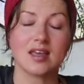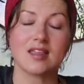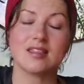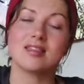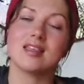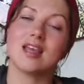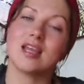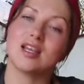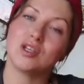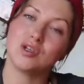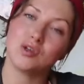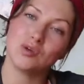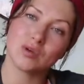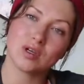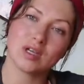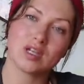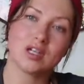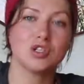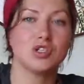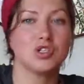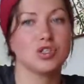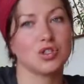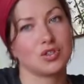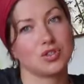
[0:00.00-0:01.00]
Then you can
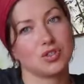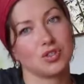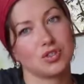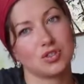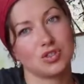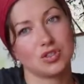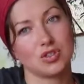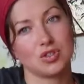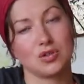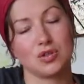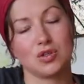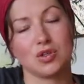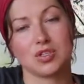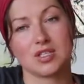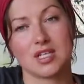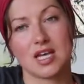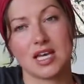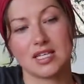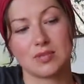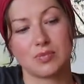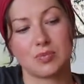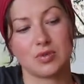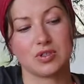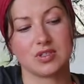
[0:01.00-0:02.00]
adjust to your
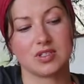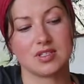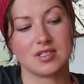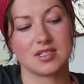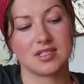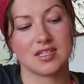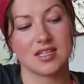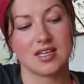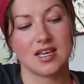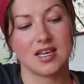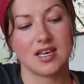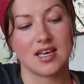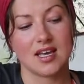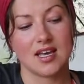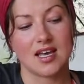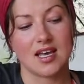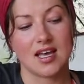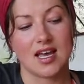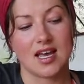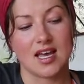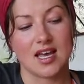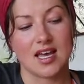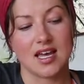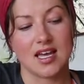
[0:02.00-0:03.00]
taste buds.
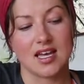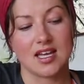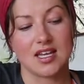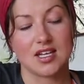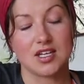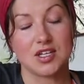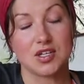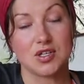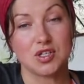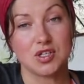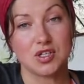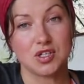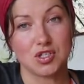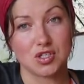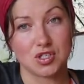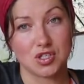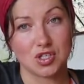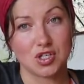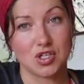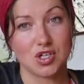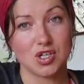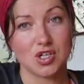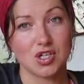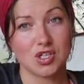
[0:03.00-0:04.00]

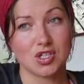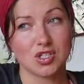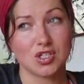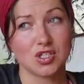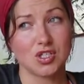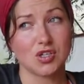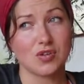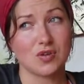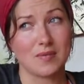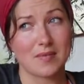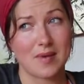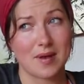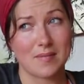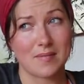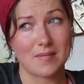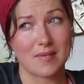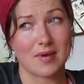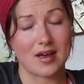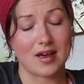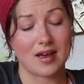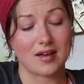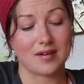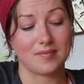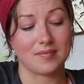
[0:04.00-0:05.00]
Just to
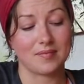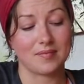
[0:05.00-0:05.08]
remember